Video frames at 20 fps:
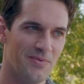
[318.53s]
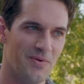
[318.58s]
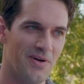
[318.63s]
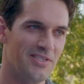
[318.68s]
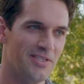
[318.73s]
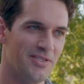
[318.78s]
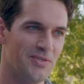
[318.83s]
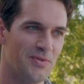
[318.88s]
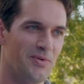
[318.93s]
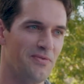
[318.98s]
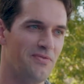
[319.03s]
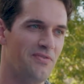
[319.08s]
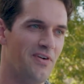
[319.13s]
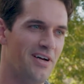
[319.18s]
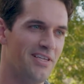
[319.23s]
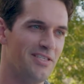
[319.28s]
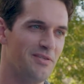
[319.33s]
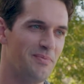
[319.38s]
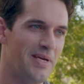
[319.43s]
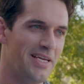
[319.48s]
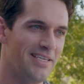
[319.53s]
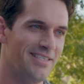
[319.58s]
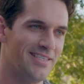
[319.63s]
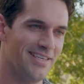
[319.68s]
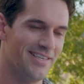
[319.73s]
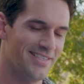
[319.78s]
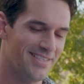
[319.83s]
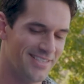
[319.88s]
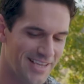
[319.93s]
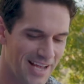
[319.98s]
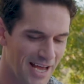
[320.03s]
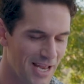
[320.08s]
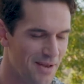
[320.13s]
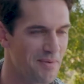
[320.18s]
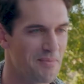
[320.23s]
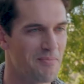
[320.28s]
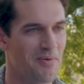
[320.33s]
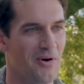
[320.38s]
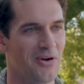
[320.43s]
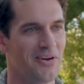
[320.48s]
runs through Fong's Pizza. It's got to
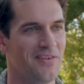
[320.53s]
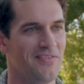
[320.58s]
be part of